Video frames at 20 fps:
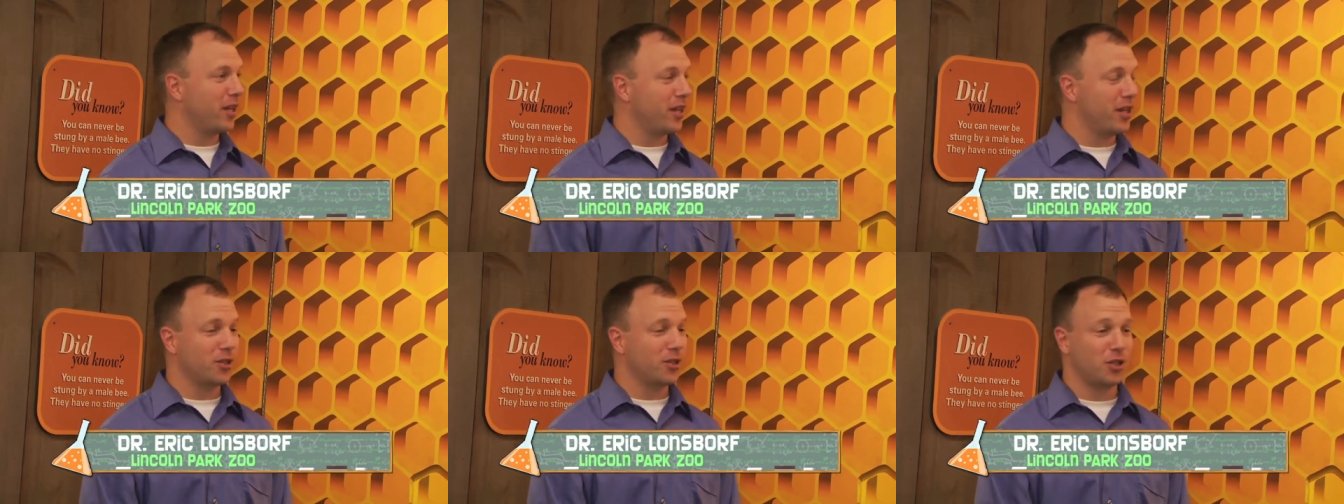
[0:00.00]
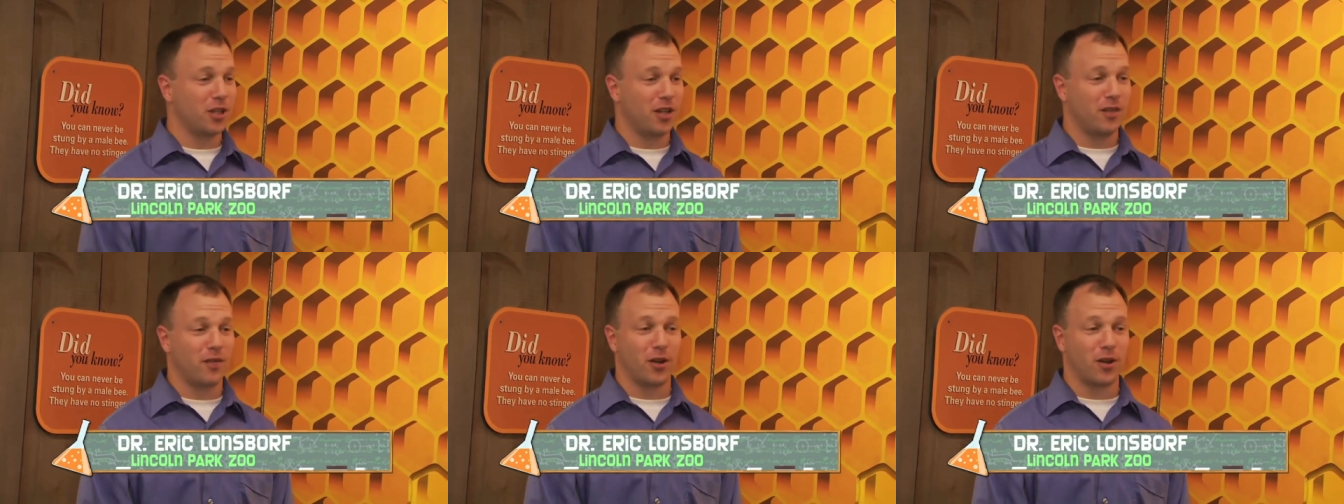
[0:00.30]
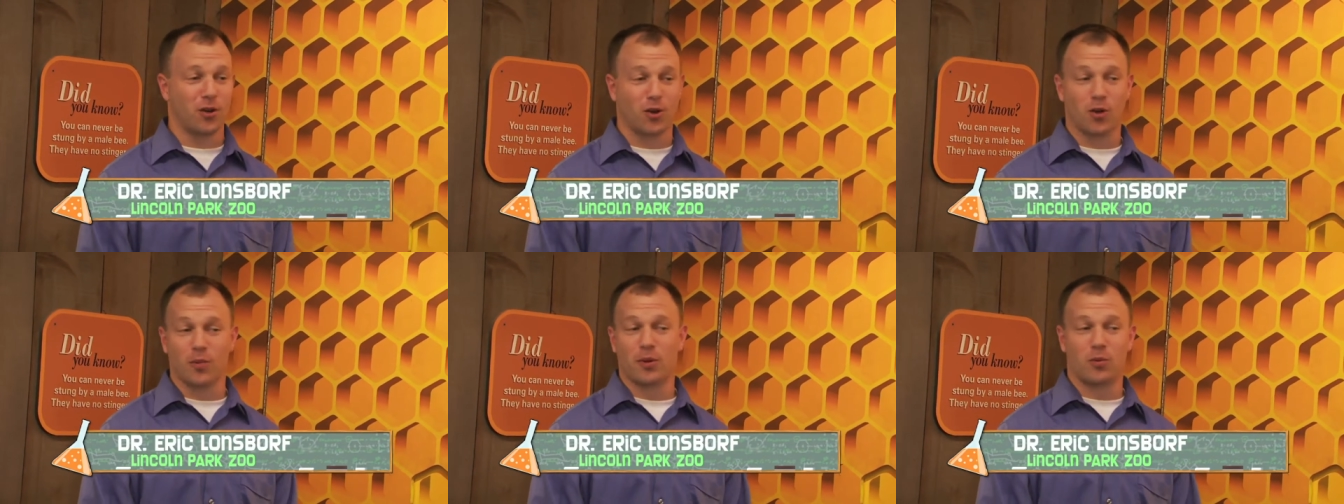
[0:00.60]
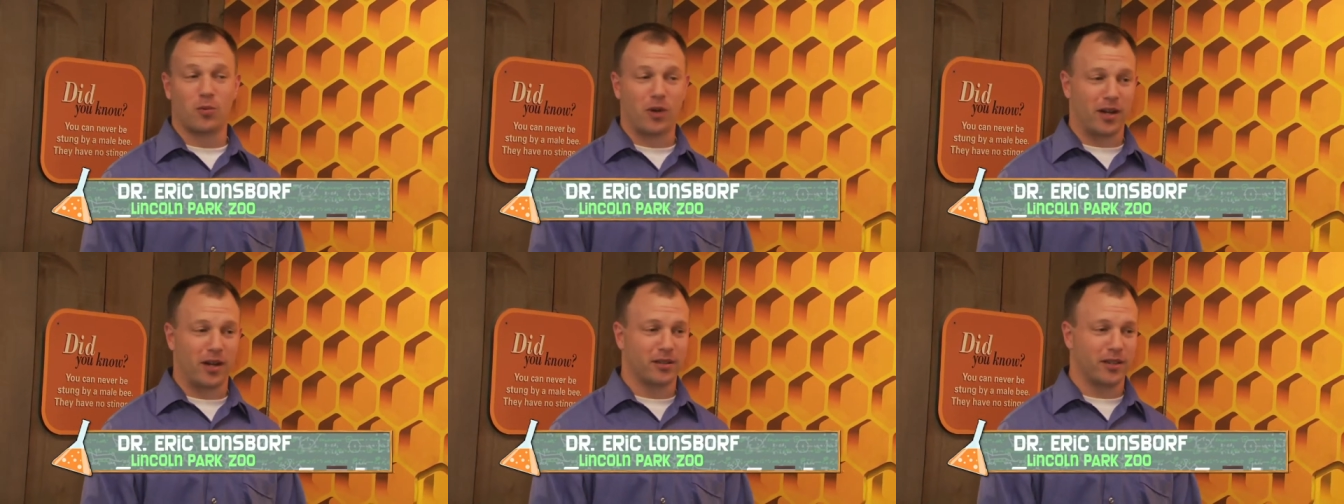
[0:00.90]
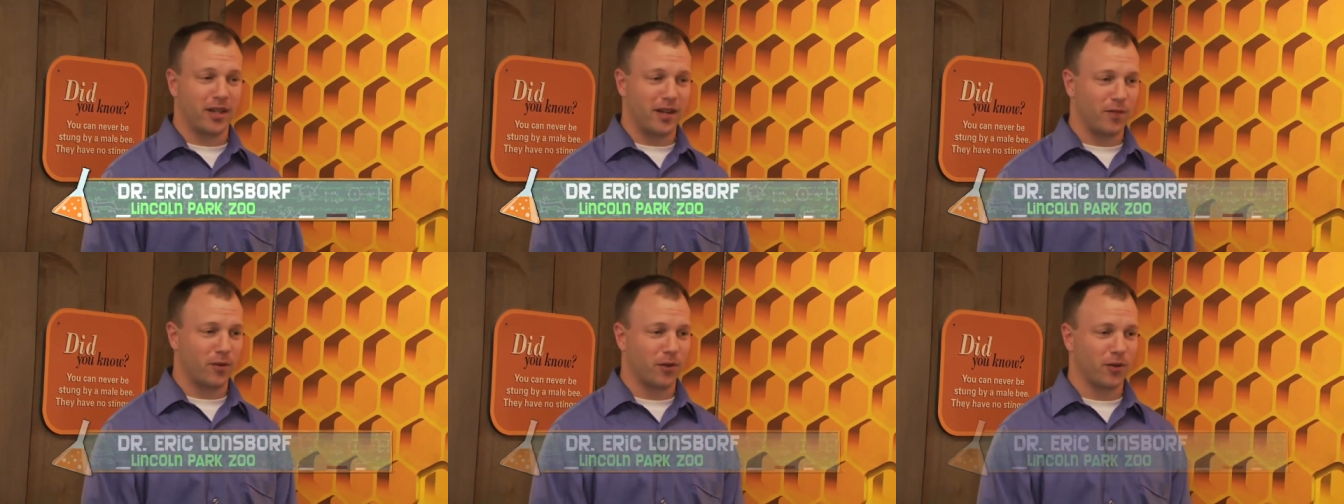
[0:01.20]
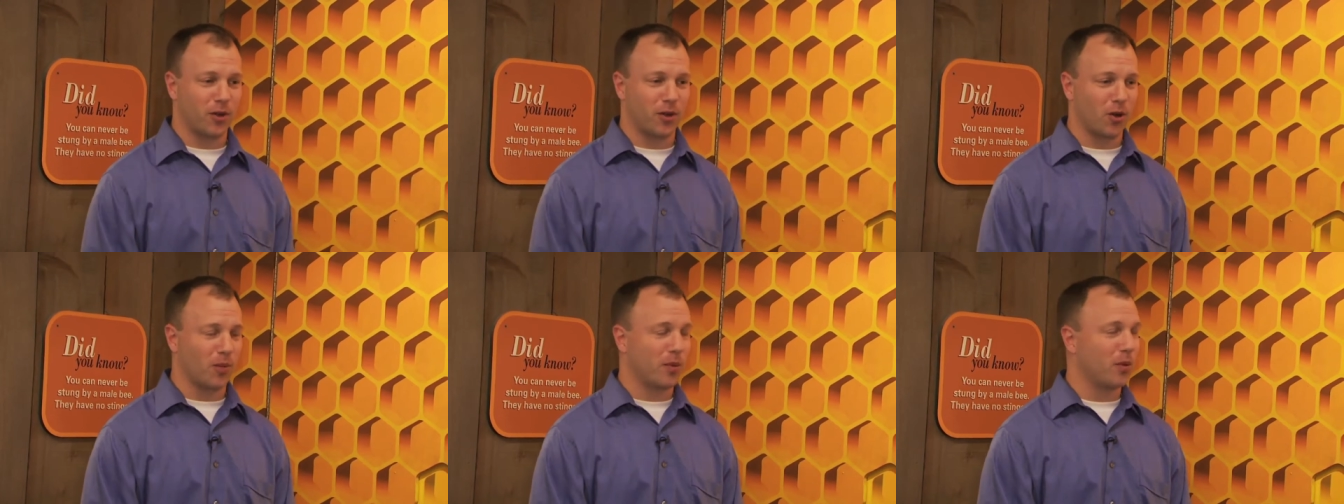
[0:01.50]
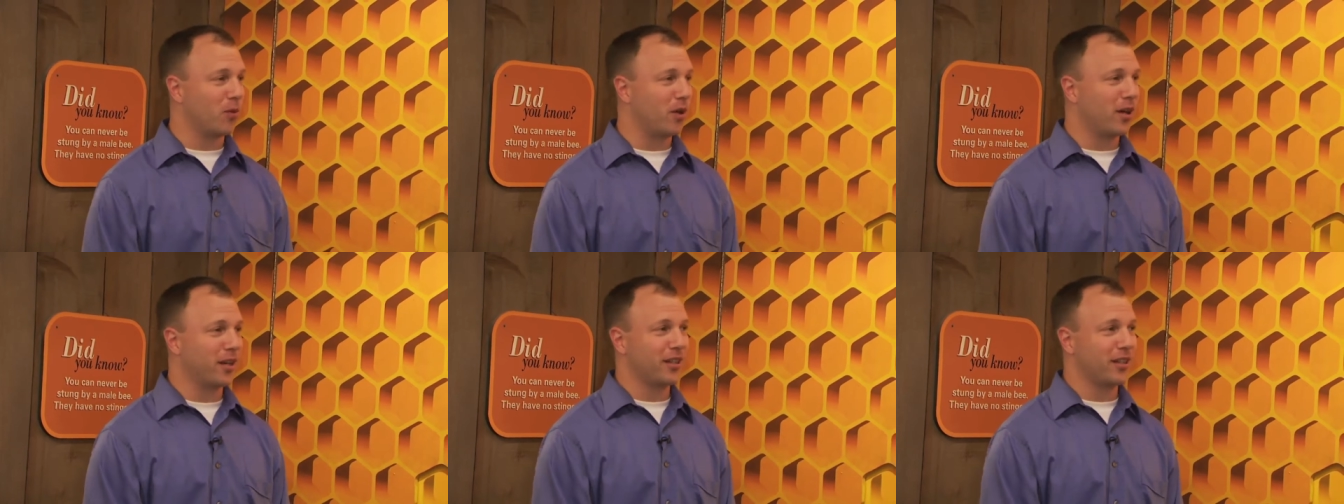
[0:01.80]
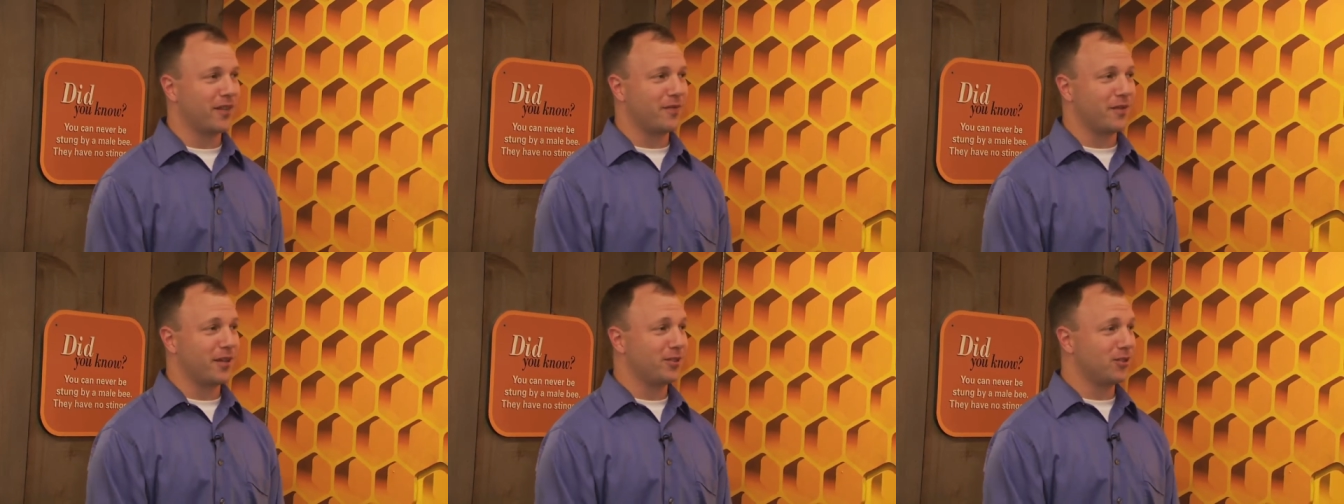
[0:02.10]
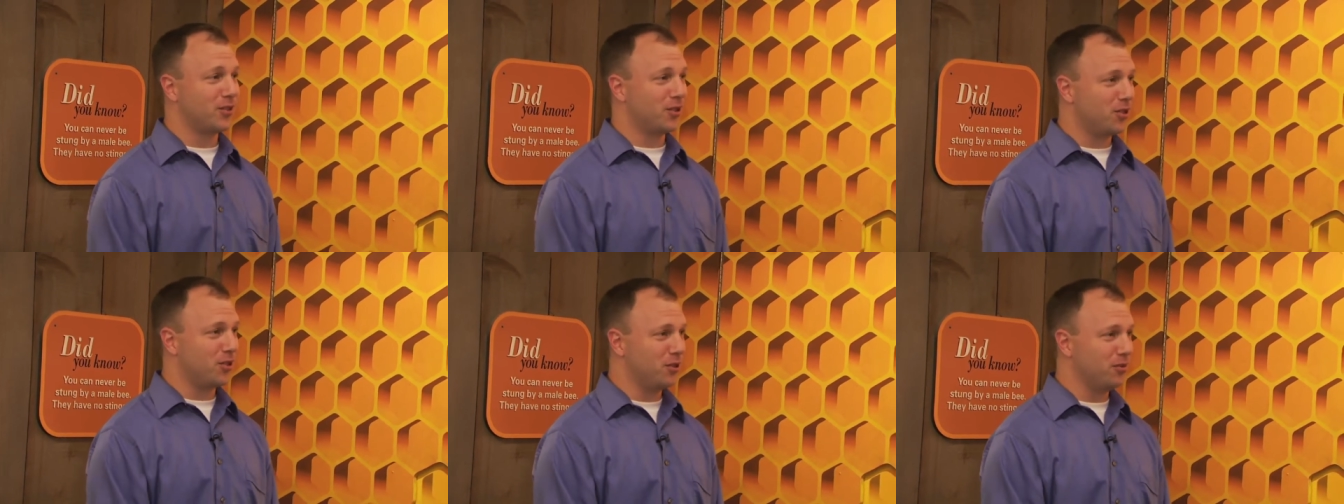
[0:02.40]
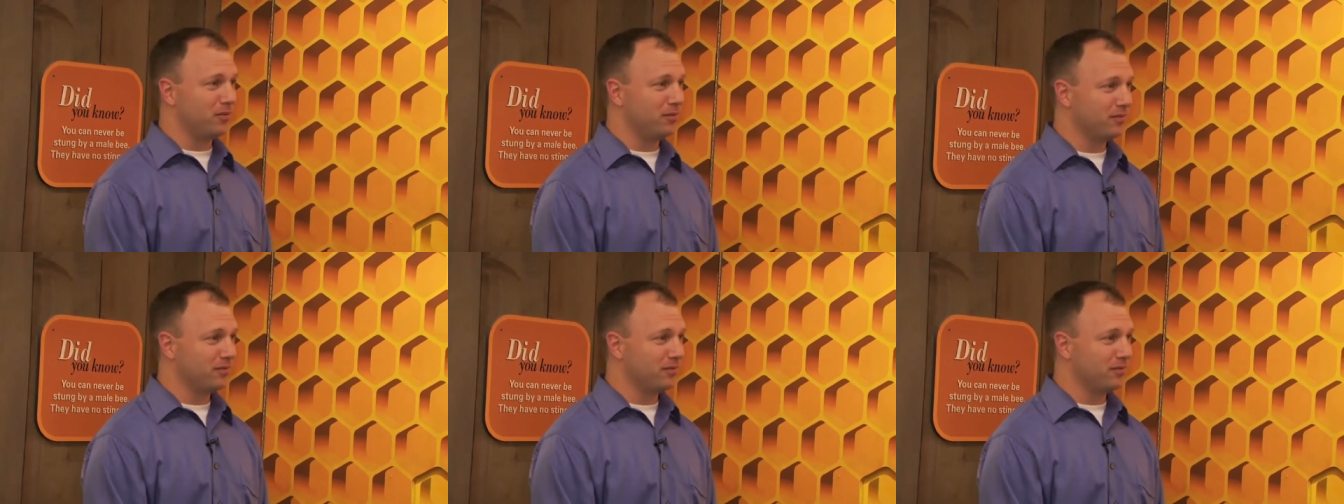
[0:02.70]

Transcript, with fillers: initiative on urban wildlife, or the Urban Wildlife Institute.